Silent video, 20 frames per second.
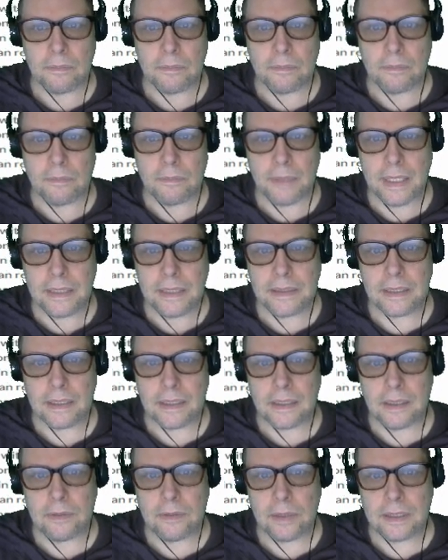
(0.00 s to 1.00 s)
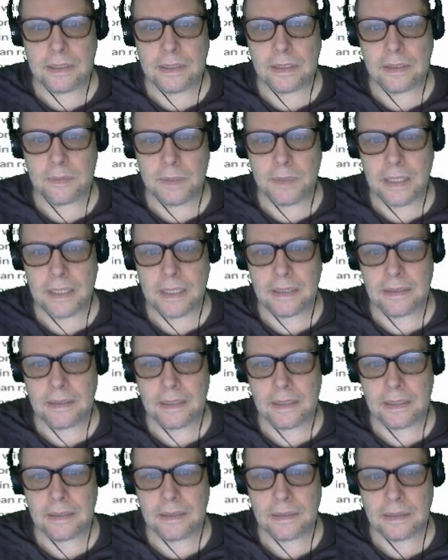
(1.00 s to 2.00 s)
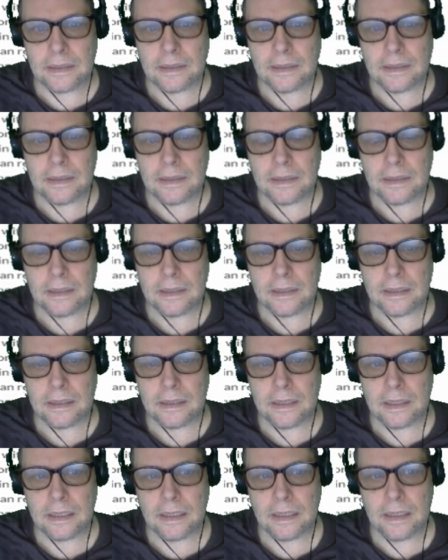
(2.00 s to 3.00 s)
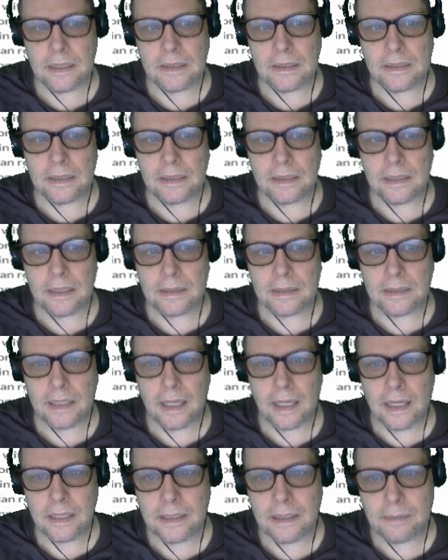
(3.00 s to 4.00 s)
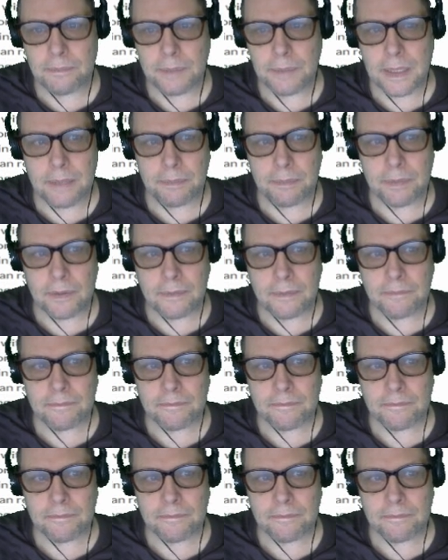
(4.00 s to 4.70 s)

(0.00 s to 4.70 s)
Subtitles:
Basically, what this means is the Italian people